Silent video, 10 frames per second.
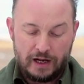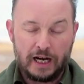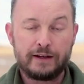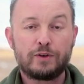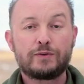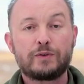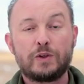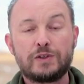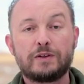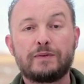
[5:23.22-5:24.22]
I have
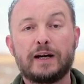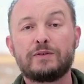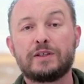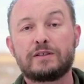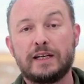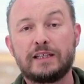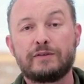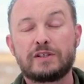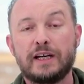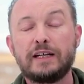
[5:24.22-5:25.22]
also found that 1/10
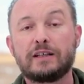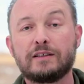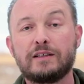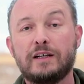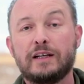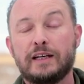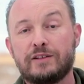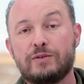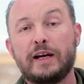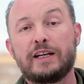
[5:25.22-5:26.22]
of a second
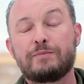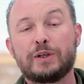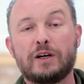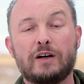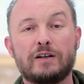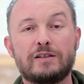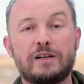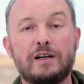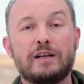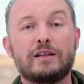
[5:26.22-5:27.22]
is great
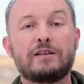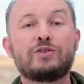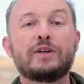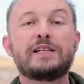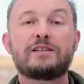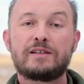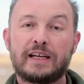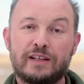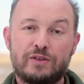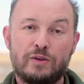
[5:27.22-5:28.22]
because the trace
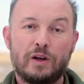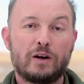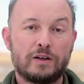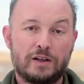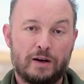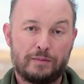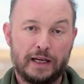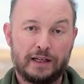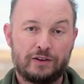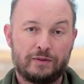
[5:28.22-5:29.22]
doesn't get too long and
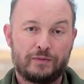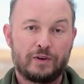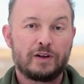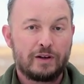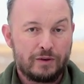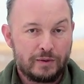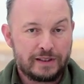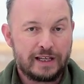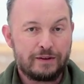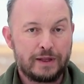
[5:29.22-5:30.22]
complex.
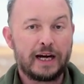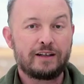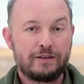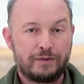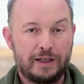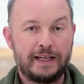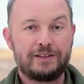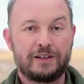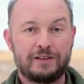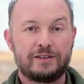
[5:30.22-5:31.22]
We'll save that for
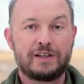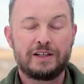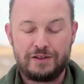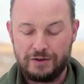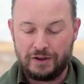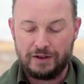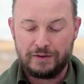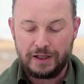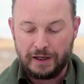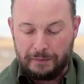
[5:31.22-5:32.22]
later. Stay tuned on the
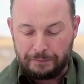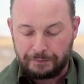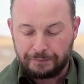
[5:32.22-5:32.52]
video.